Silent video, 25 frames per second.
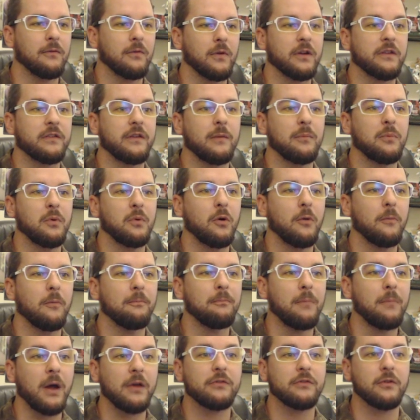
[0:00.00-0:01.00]
for example,
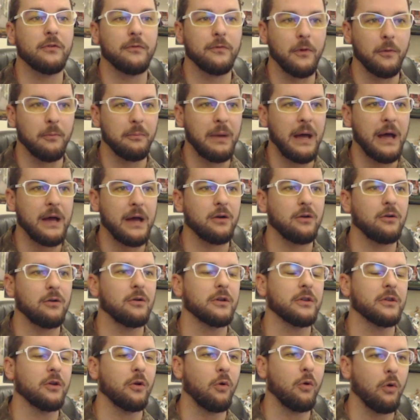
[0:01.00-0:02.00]
muster for
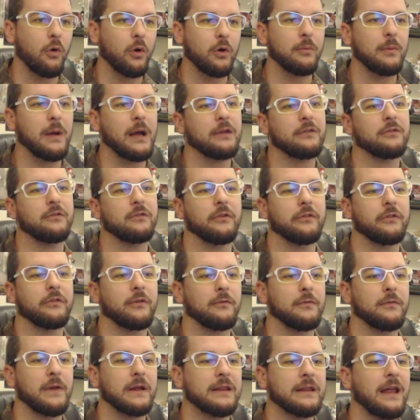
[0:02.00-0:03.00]
battle and the quartermaster and
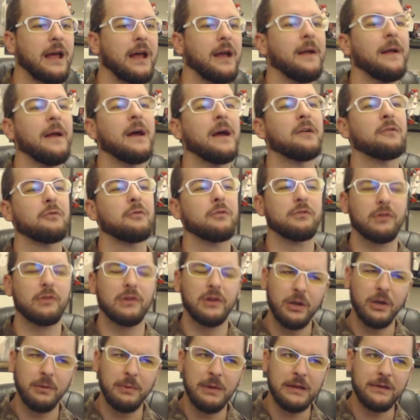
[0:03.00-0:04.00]
stuff like that. It was a
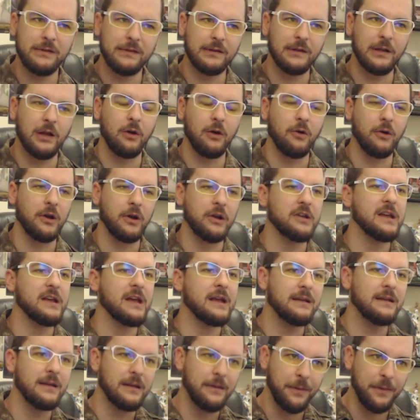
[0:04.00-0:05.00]
little bit slower, and you
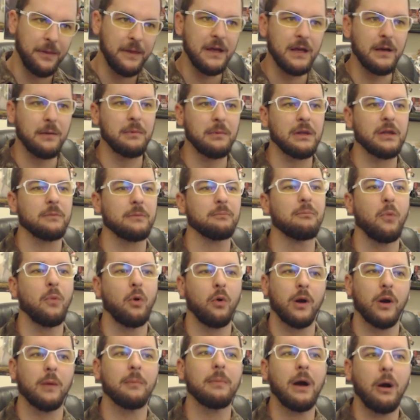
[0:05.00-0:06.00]
had to think
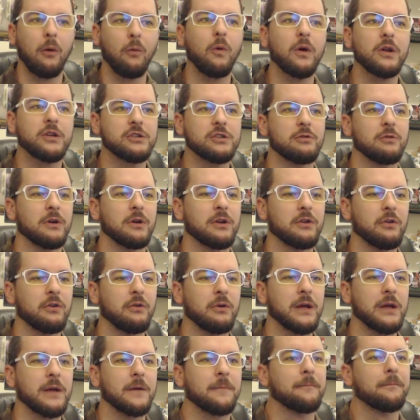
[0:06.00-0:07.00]
more about what you were
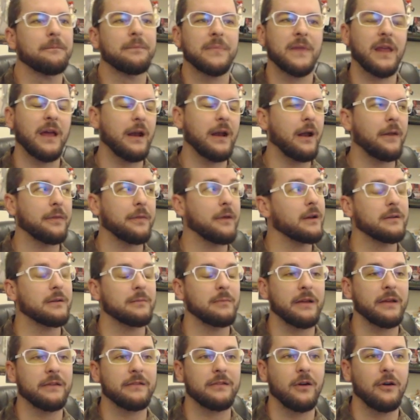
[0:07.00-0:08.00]
doing. And I thought
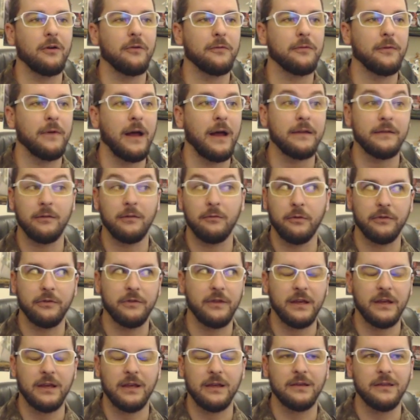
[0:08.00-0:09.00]
to myself, as I was
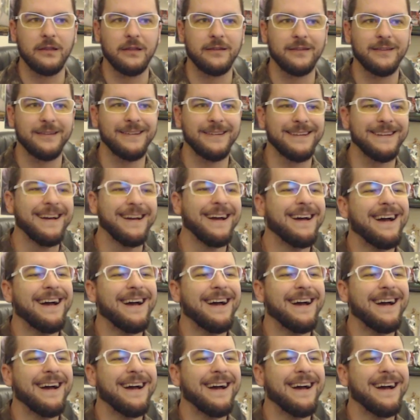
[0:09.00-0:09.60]
thinking this,